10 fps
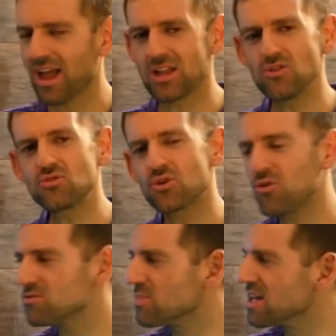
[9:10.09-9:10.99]
And you
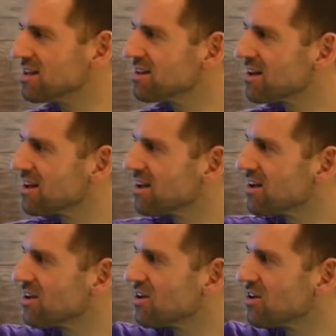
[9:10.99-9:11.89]
told me
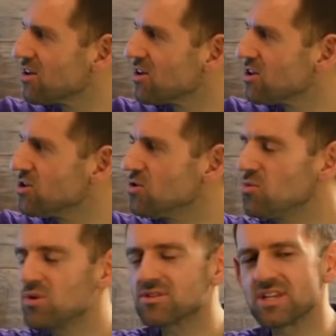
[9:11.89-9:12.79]
you
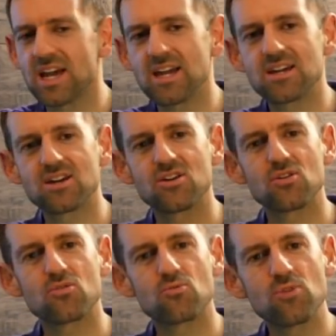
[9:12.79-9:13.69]
will take
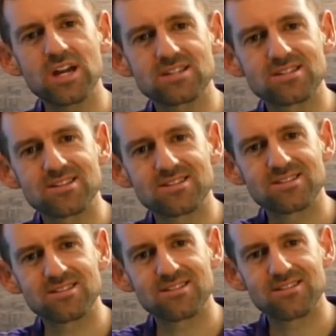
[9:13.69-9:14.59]
risks.